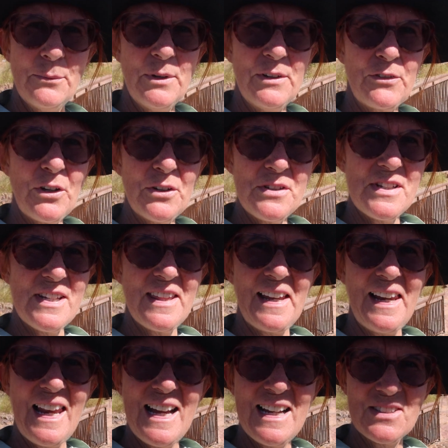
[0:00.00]
We've gotten to
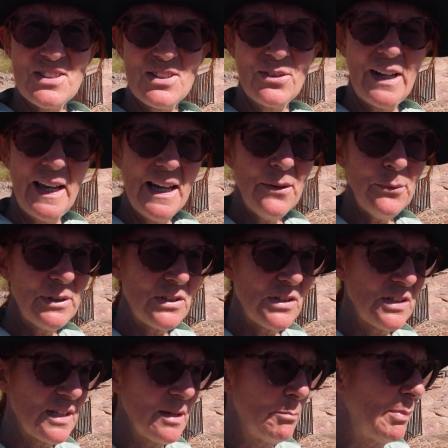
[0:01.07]
the last lookout, which
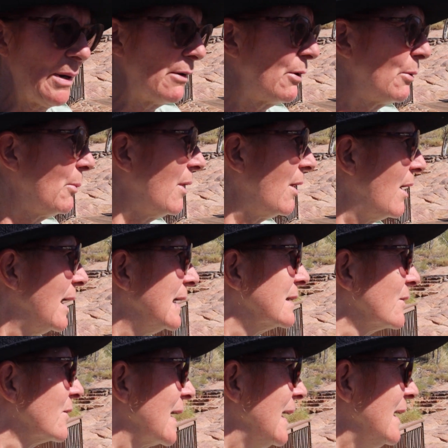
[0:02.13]
is the Burrawai
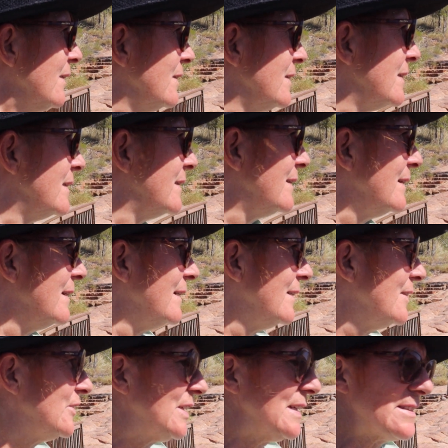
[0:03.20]
lookout.
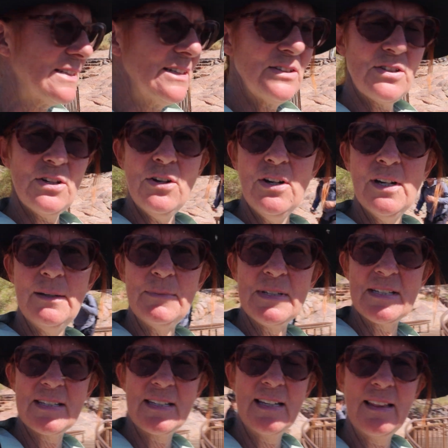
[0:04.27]
Just in time
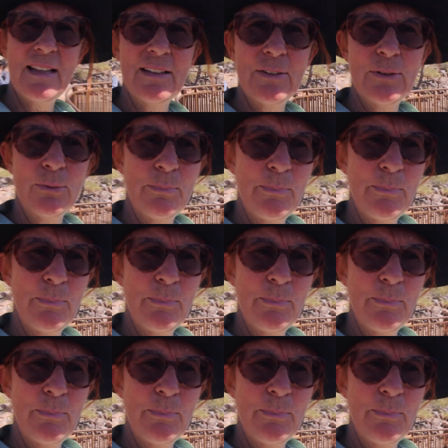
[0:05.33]
to see the little